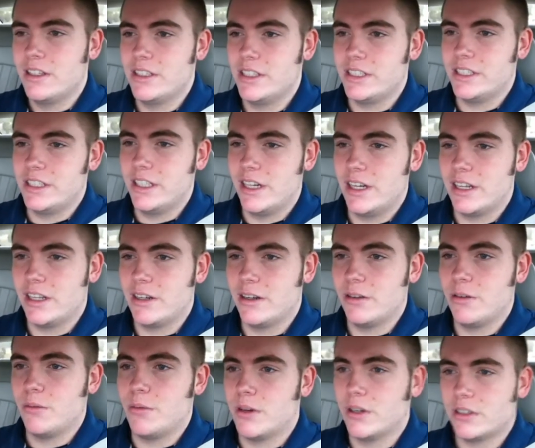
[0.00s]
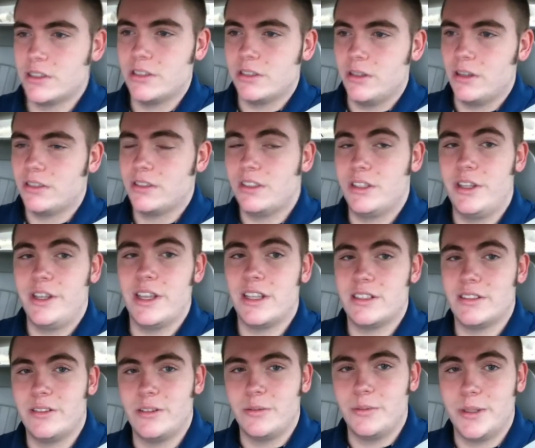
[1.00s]
And then I gotta go to work. So I'll see you guys
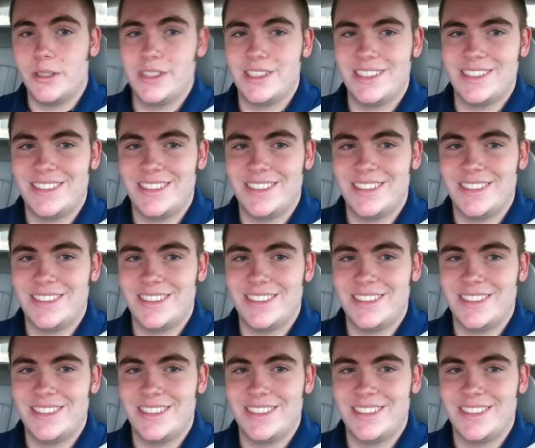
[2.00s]
in a little bit.